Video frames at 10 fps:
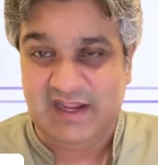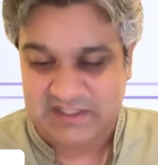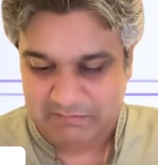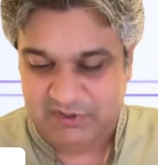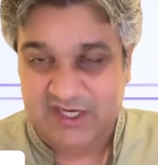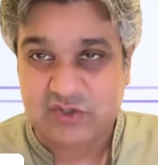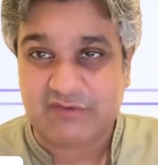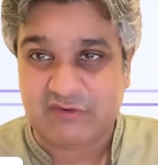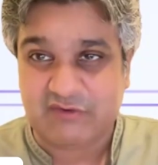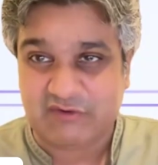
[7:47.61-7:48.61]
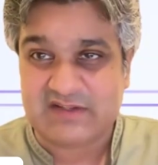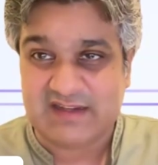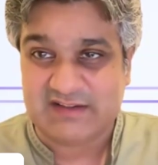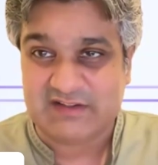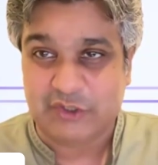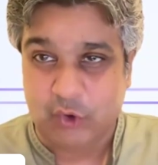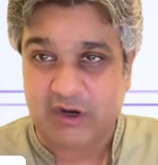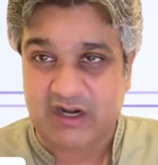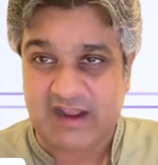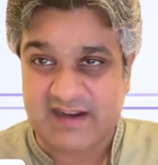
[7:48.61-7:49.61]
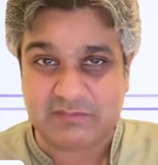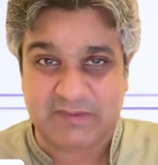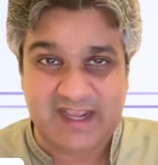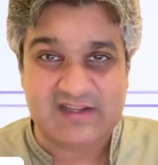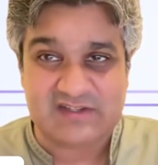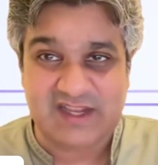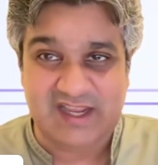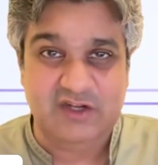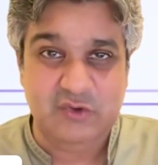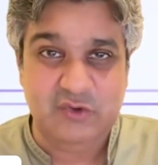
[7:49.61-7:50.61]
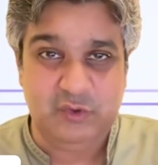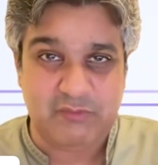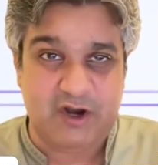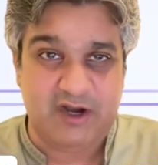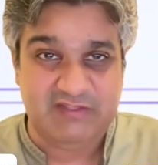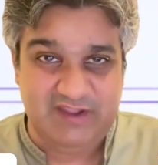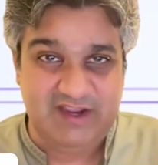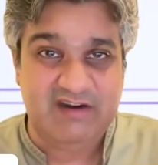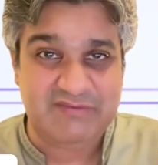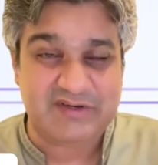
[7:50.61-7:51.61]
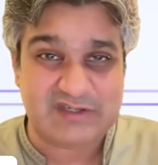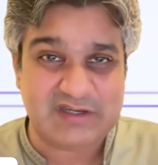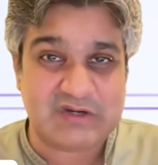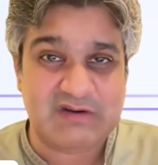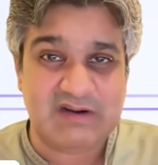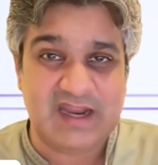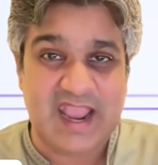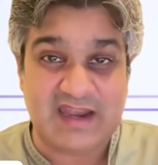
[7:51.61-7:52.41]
it's a breach of trust that your client has placed in you to monitor their infrastructure,